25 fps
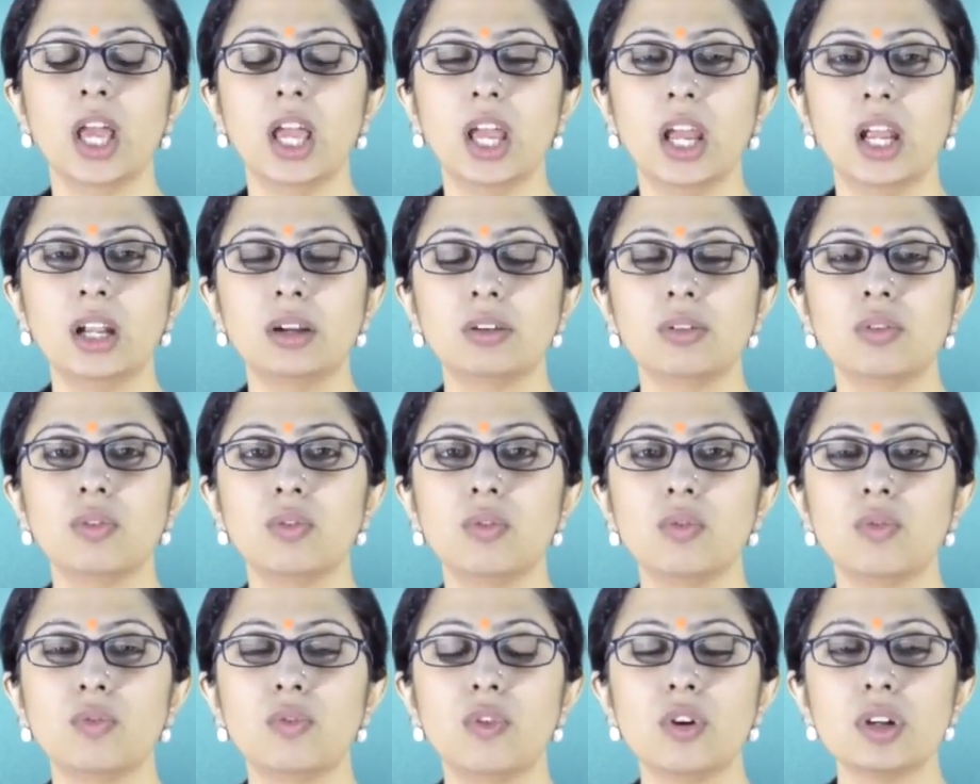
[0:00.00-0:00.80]
It
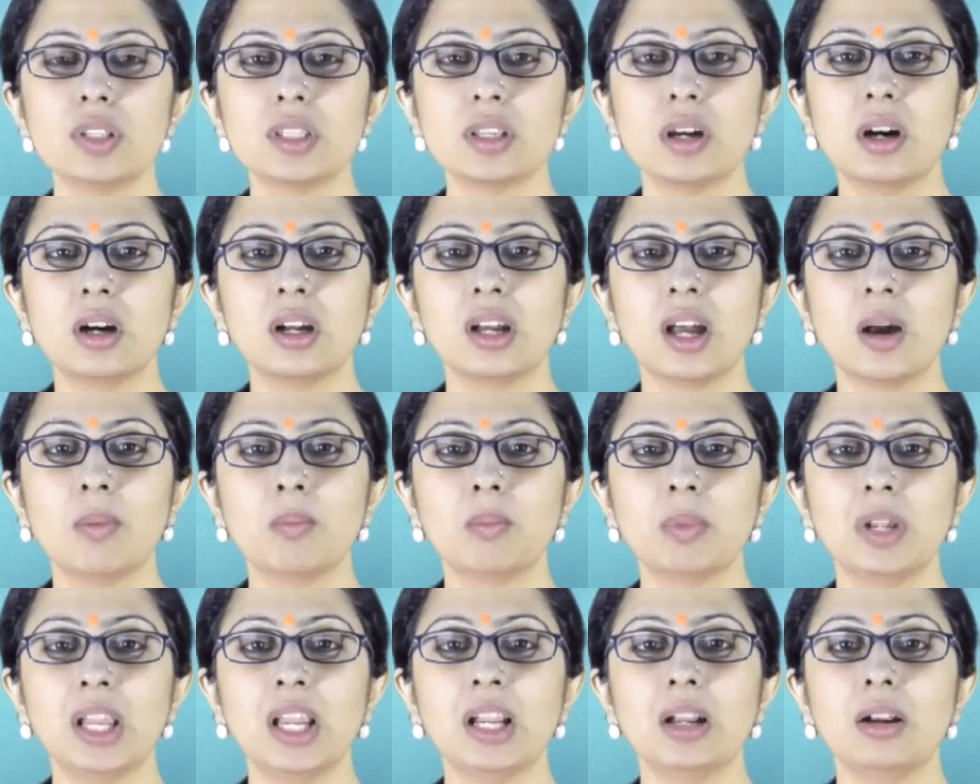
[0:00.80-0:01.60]
was a
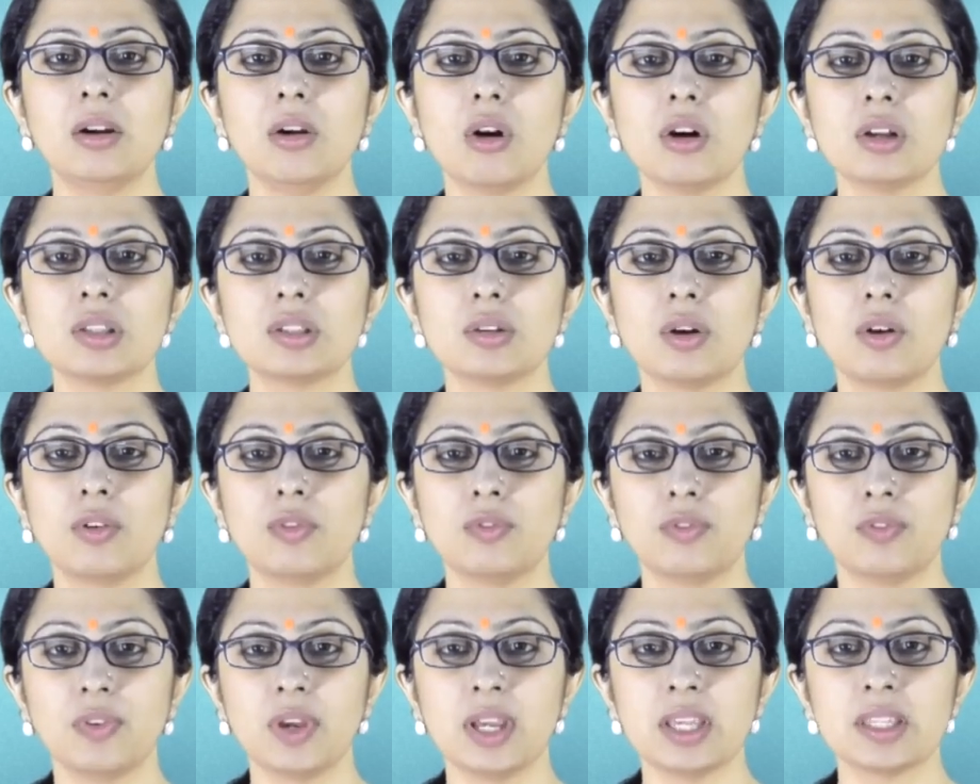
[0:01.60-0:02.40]
complete loss of
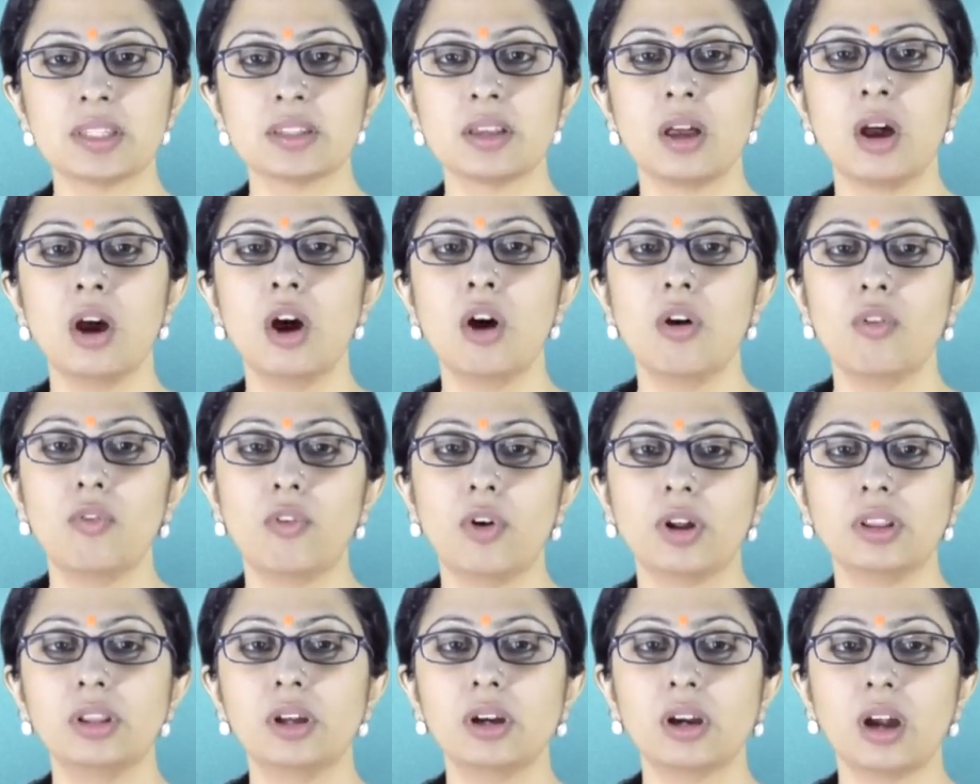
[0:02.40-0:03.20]
face
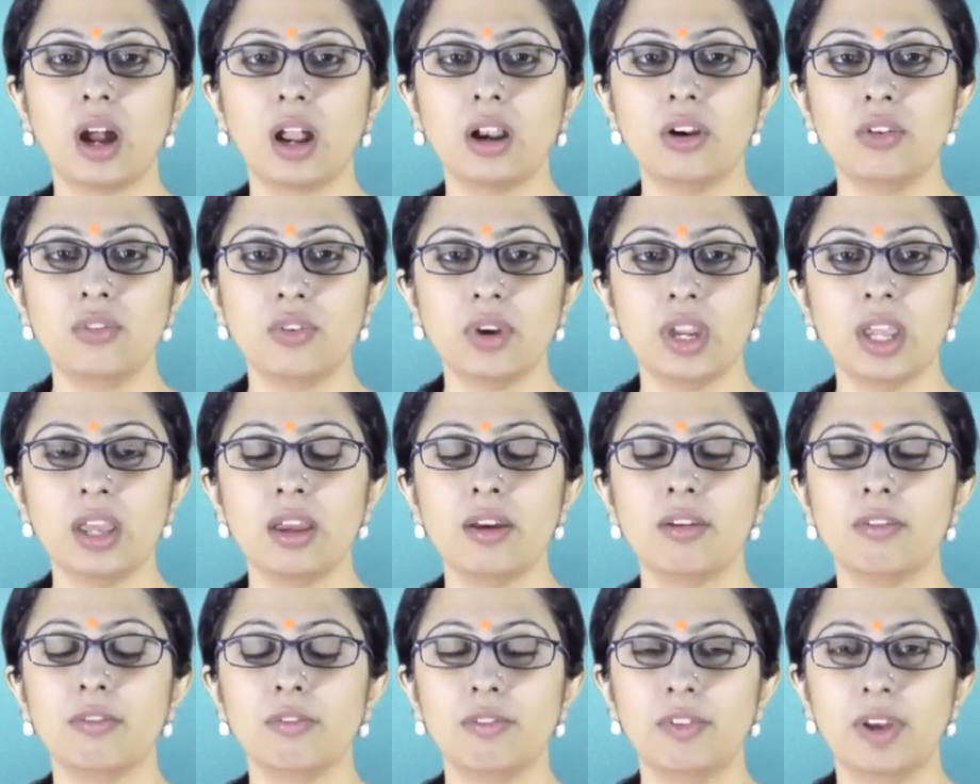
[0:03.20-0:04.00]
for the country
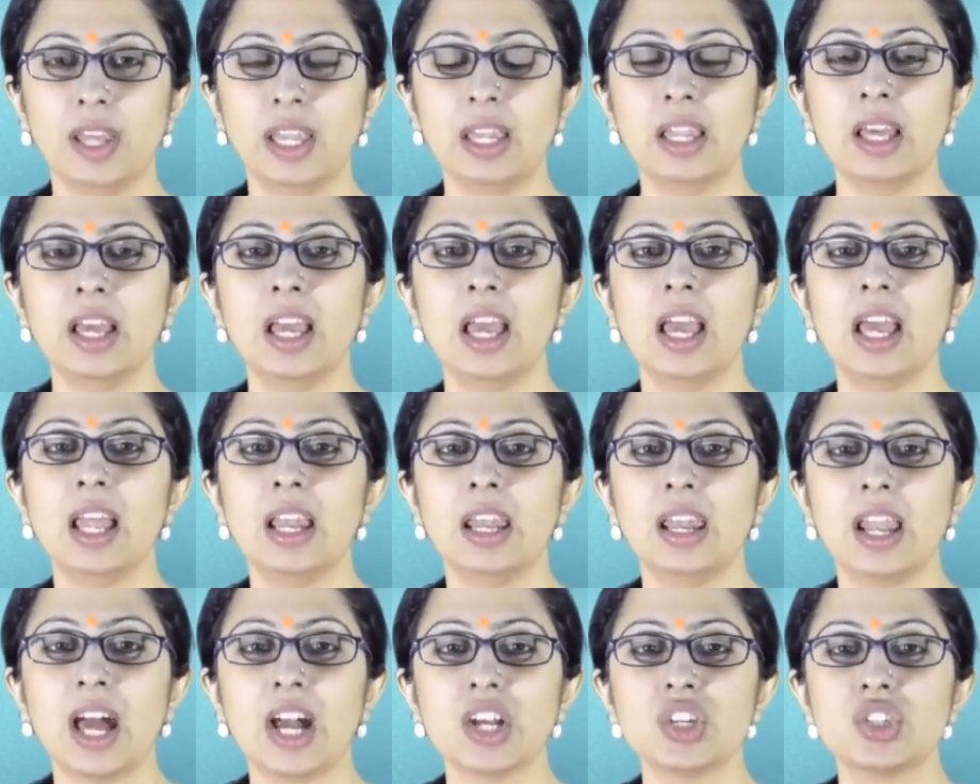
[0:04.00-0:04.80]
when
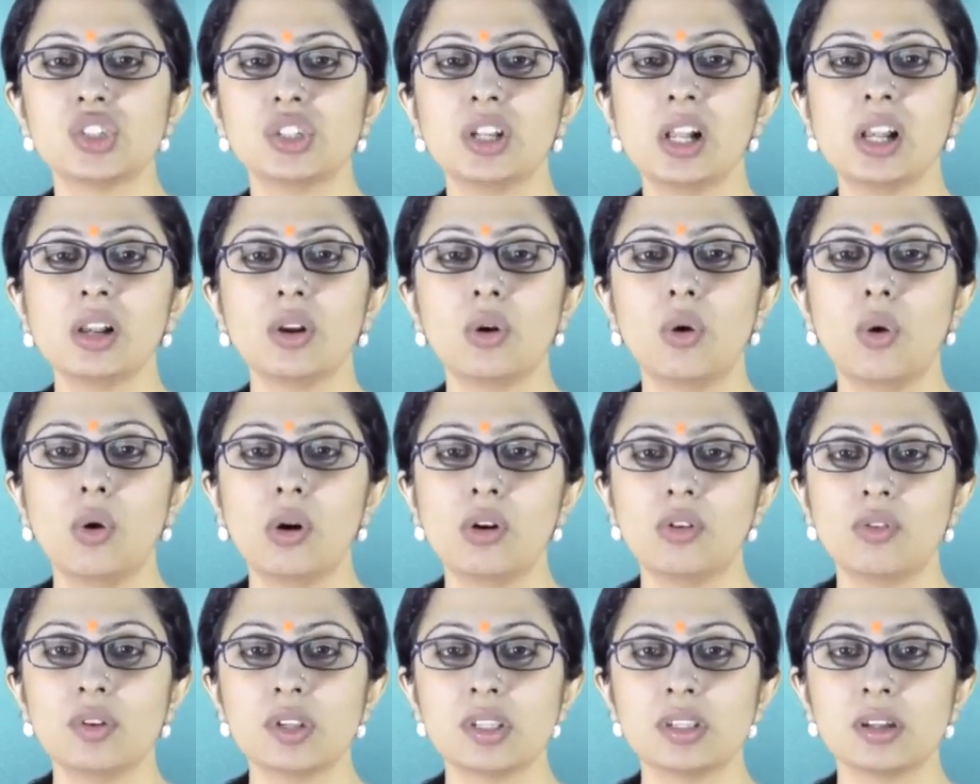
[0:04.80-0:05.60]
national
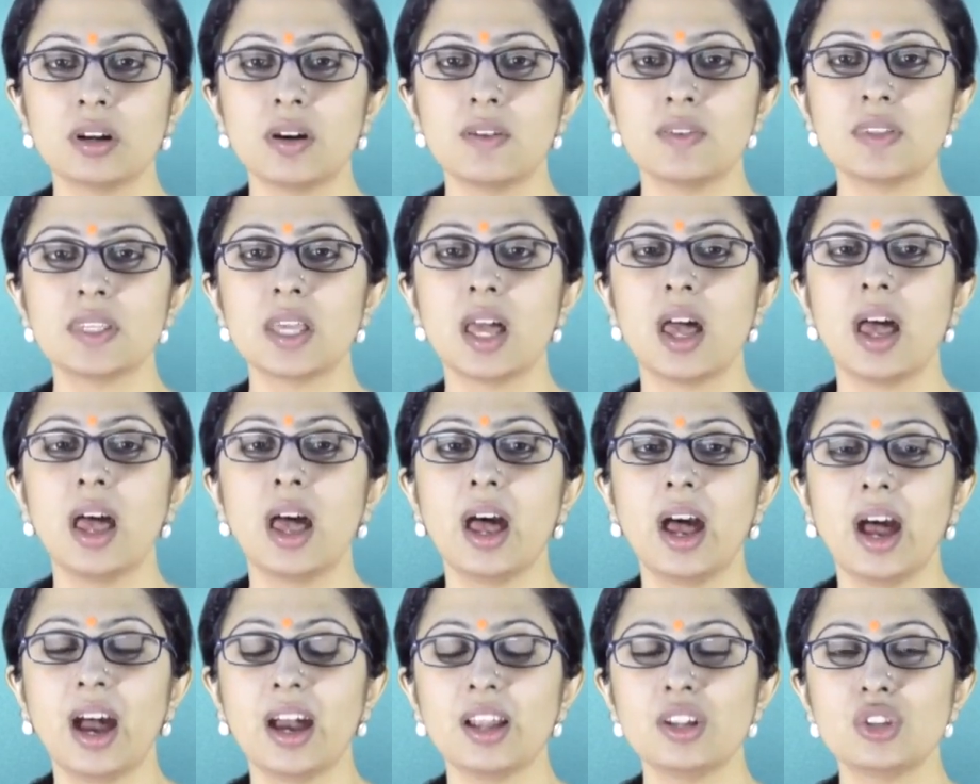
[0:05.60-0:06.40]
gold reserves
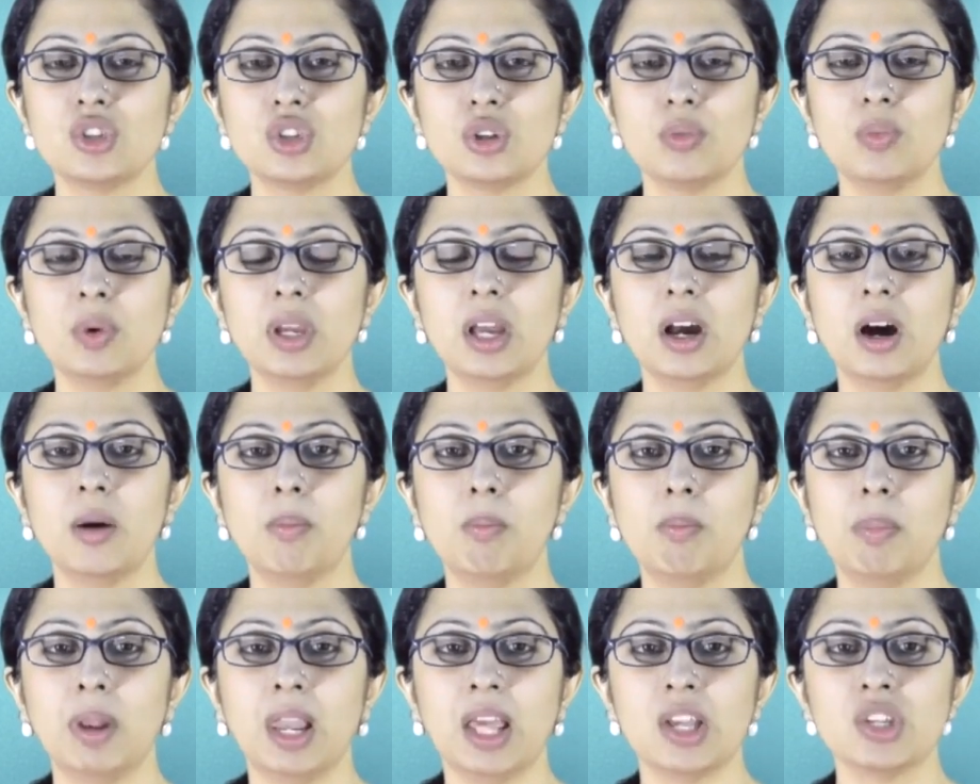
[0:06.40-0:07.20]
had to be
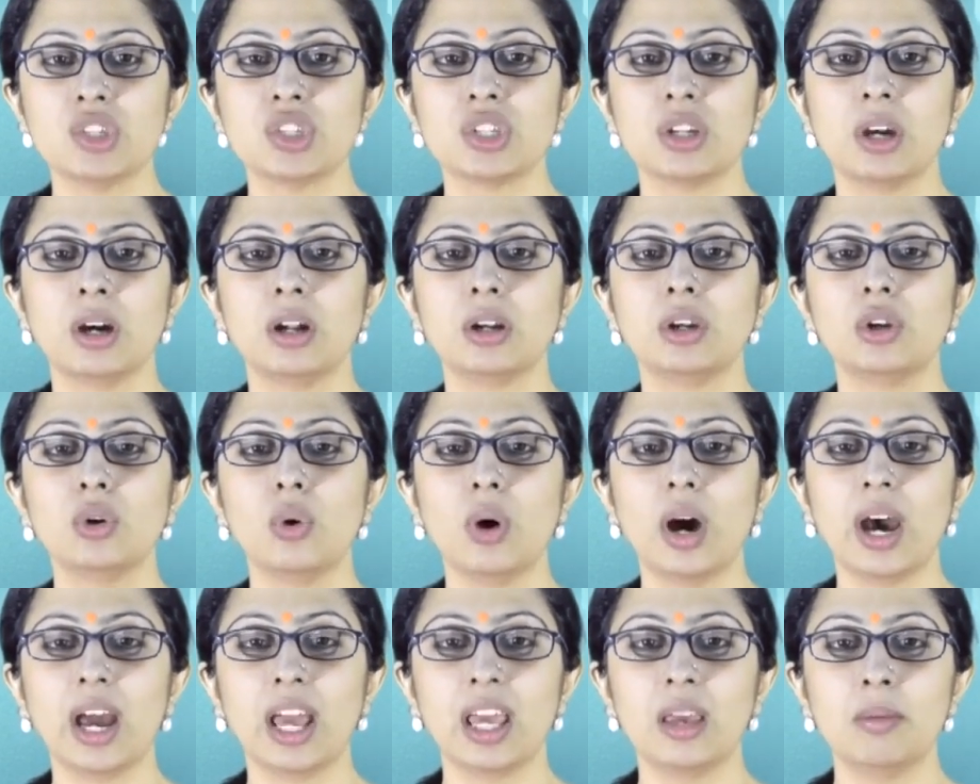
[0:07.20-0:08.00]
pledged to
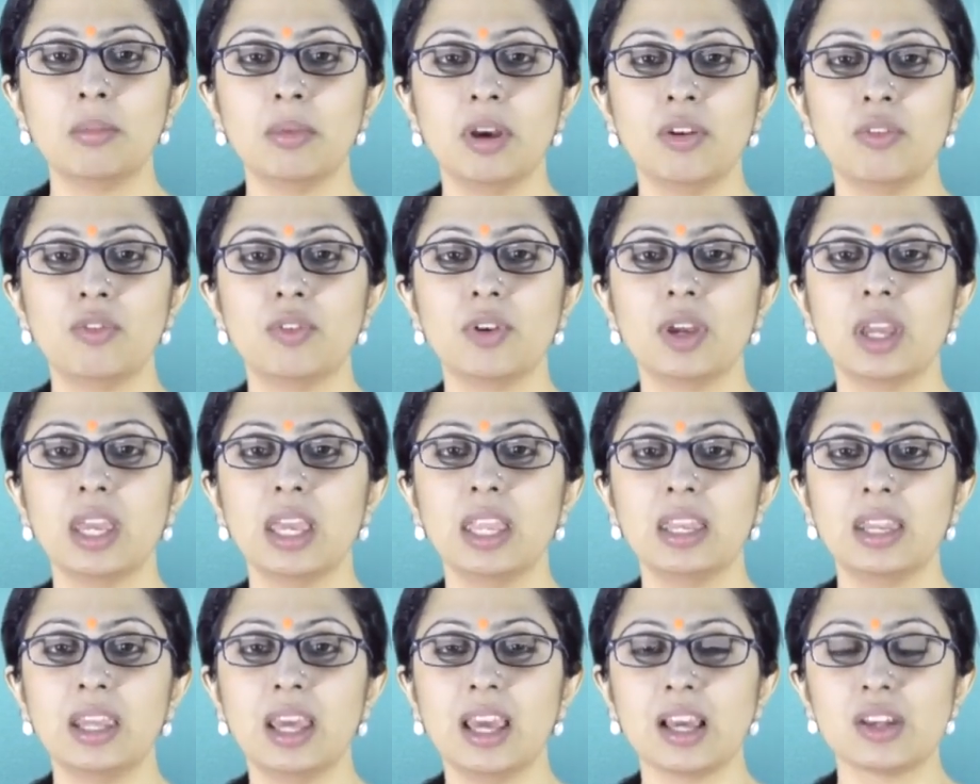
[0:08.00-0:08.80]
IMF
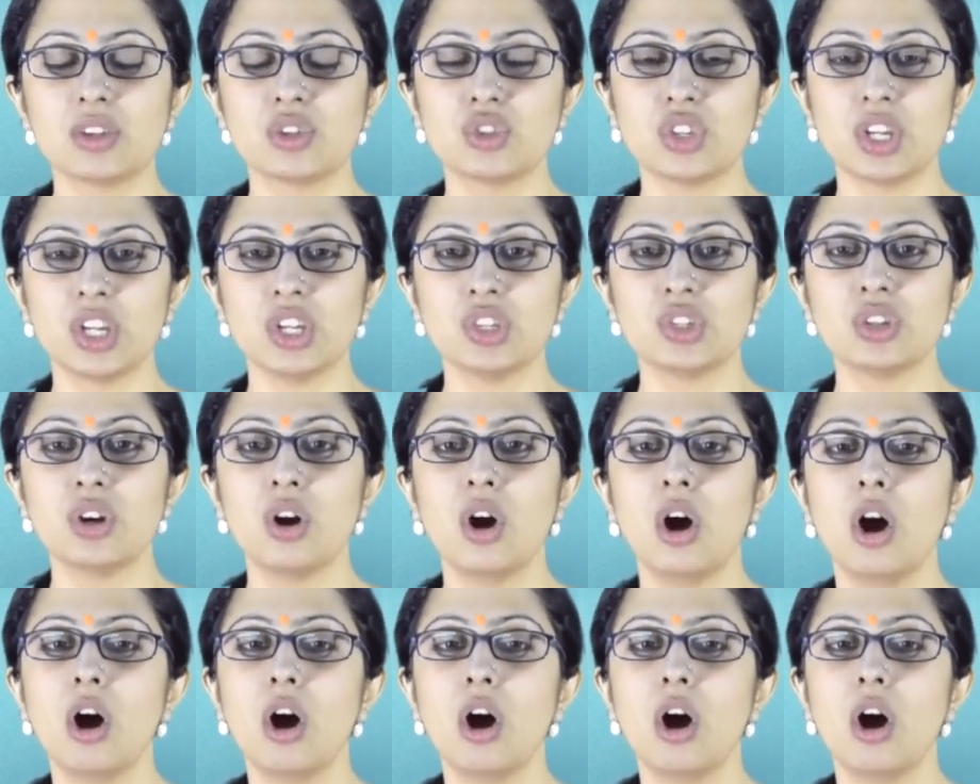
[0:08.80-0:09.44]
in exchange